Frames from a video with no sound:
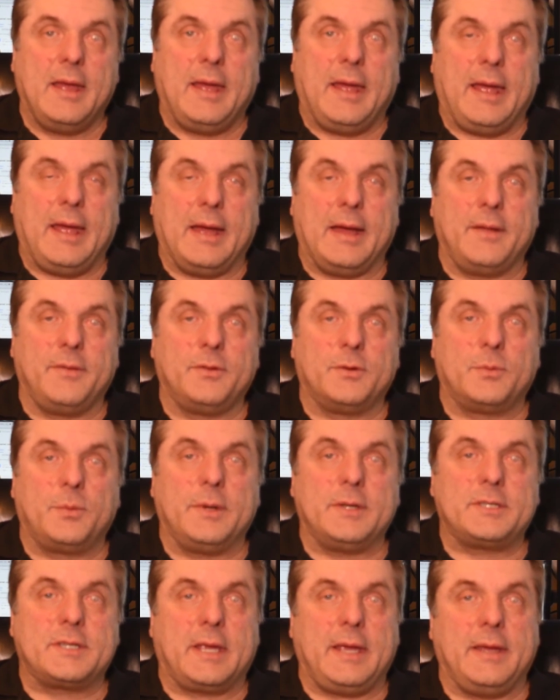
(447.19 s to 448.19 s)
And the
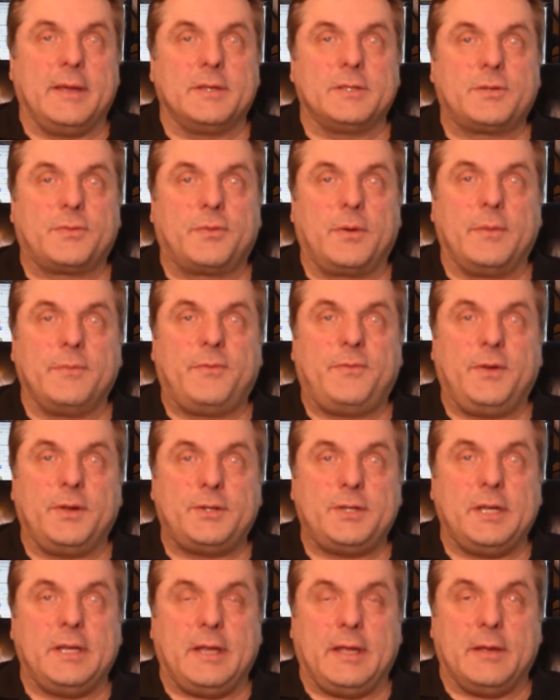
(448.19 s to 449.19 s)
risk is from
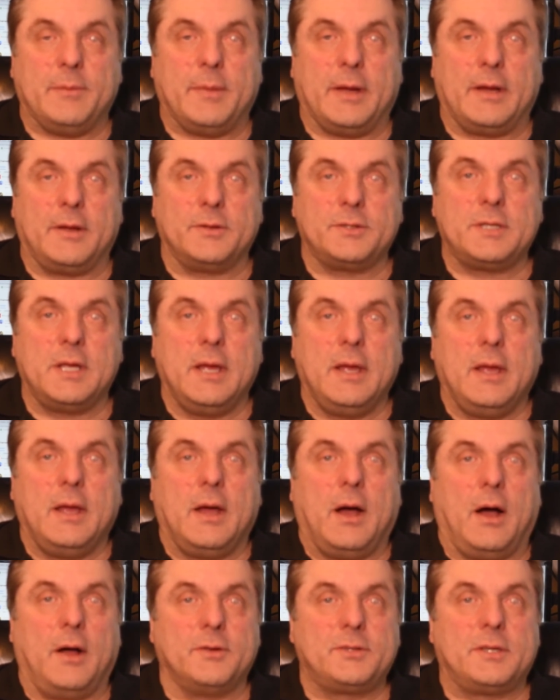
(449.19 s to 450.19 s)
phishing emails,
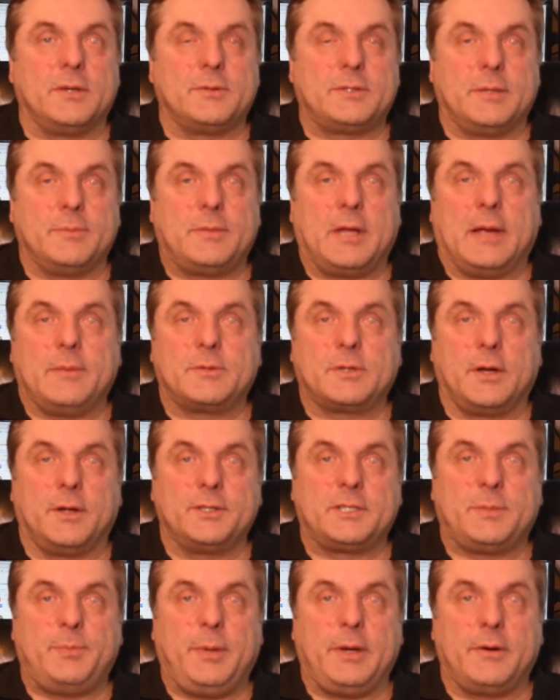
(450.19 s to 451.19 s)
also sometimes
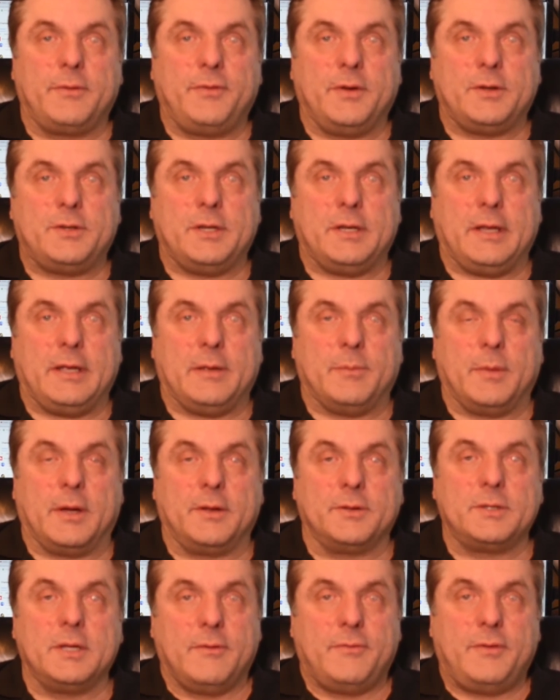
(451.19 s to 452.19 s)
called spear phishing
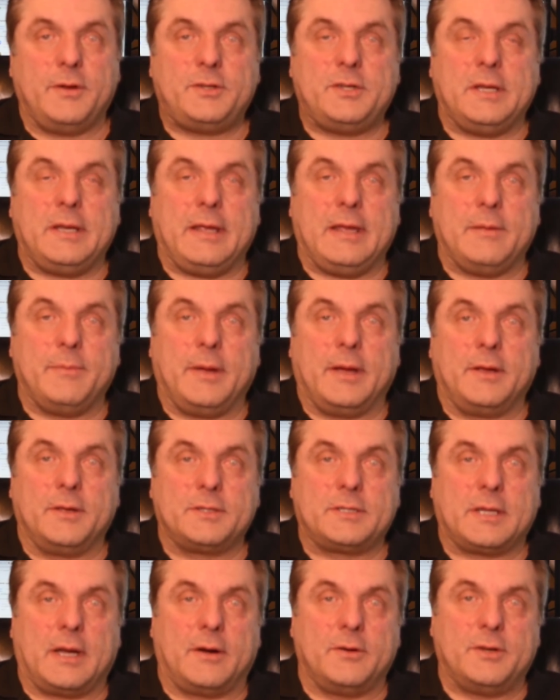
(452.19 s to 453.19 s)
emails. Phishing
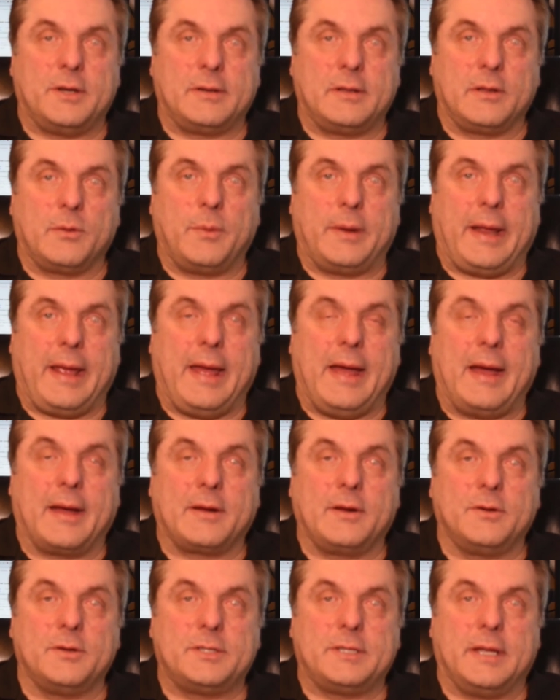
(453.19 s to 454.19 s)
emails are generally when a
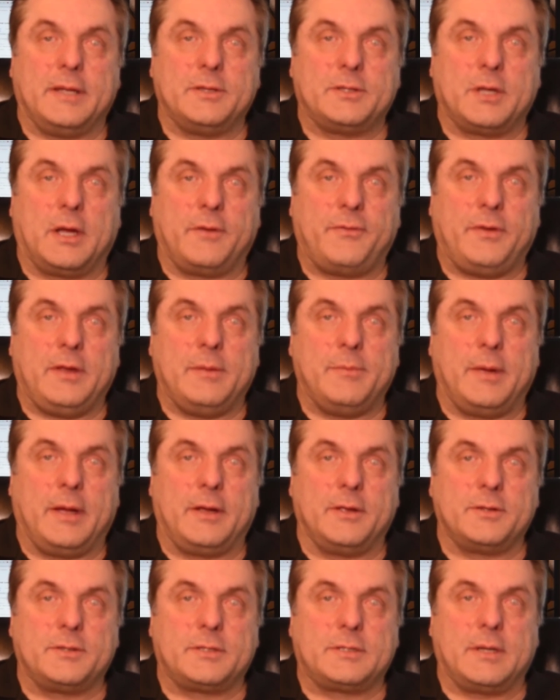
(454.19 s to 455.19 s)
hacker sends off
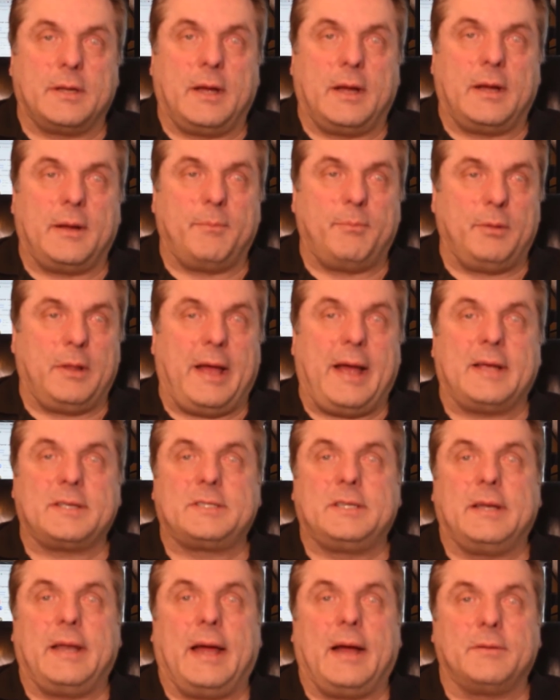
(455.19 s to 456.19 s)
emails
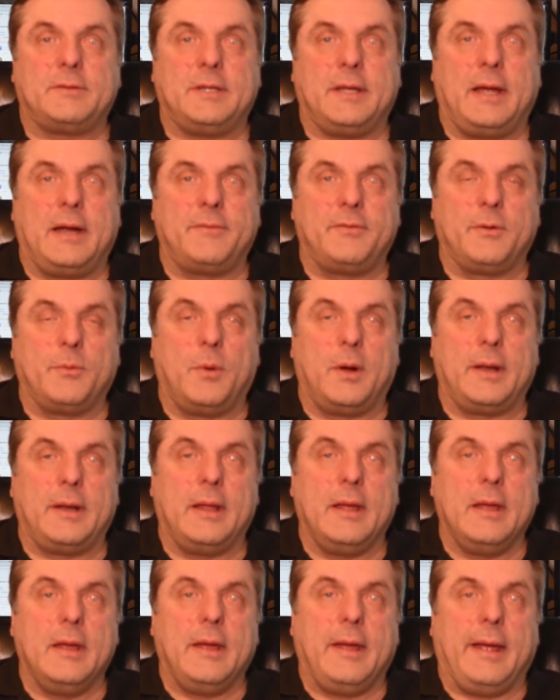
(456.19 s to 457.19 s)
blasted out to everyone
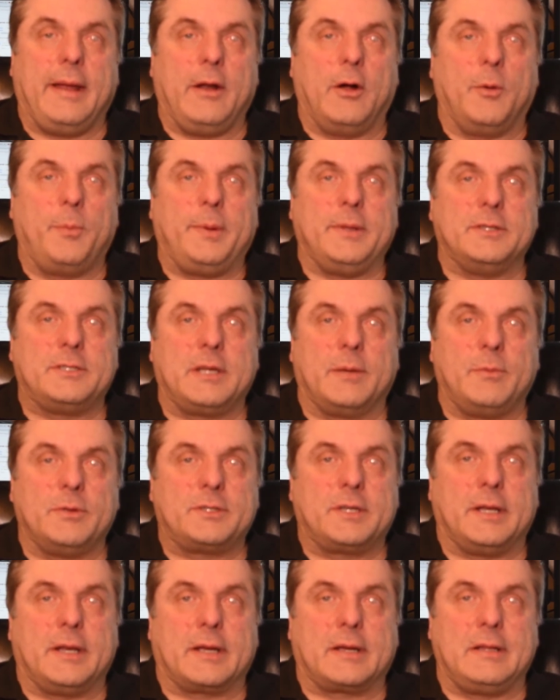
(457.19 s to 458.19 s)
and hoping someone's
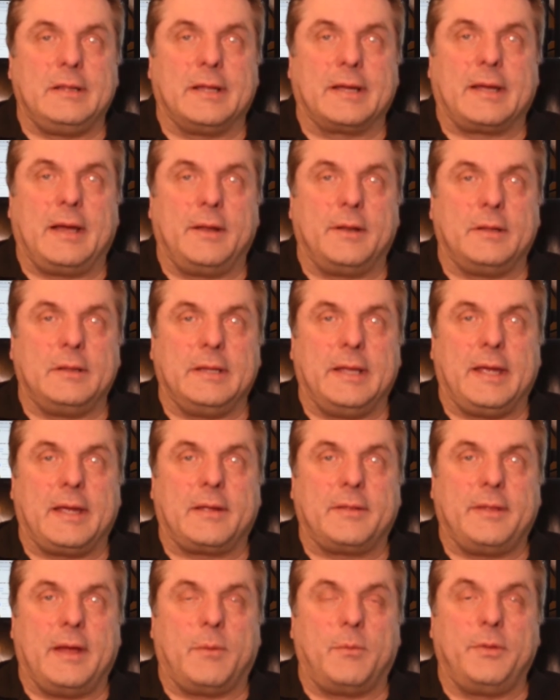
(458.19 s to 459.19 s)
going to click on a
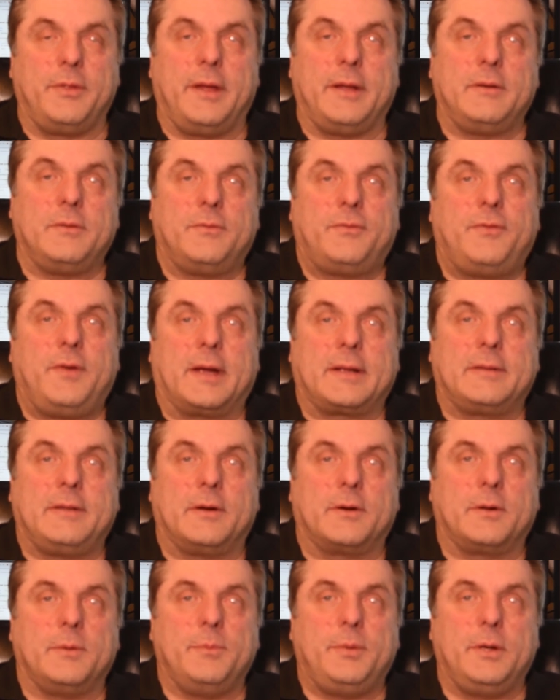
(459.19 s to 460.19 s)
link that will then infect
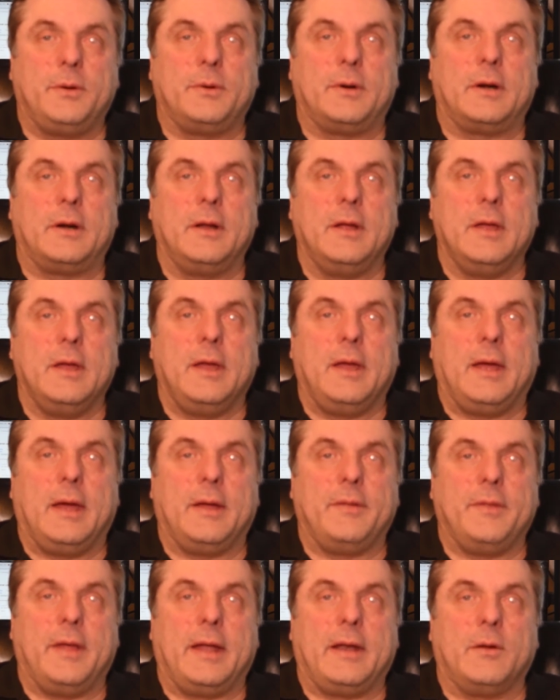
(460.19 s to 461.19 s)
their computer,
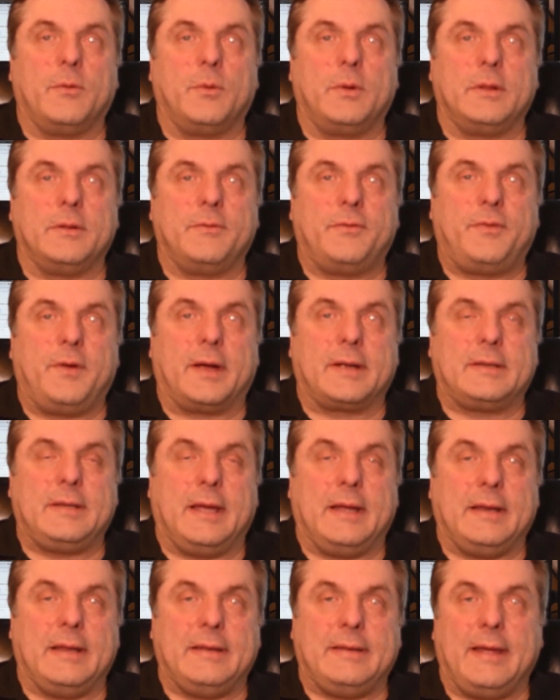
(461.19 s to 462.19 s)
and then it will infect
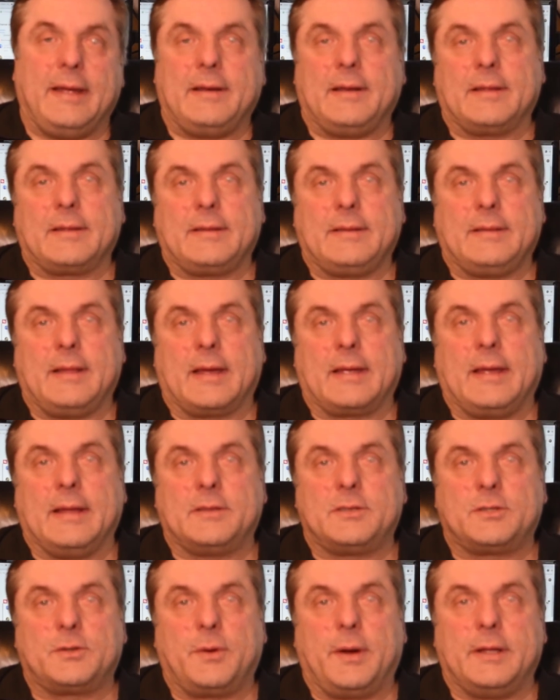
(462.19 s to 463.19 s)
any data that
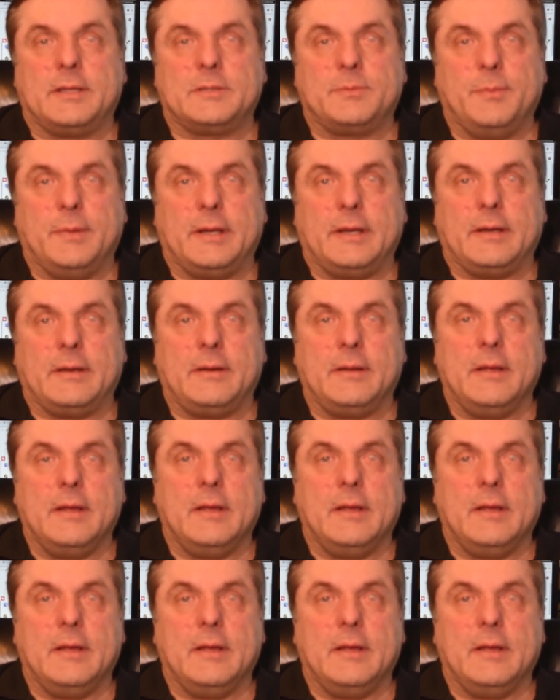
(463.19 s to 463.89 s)
gets transmitted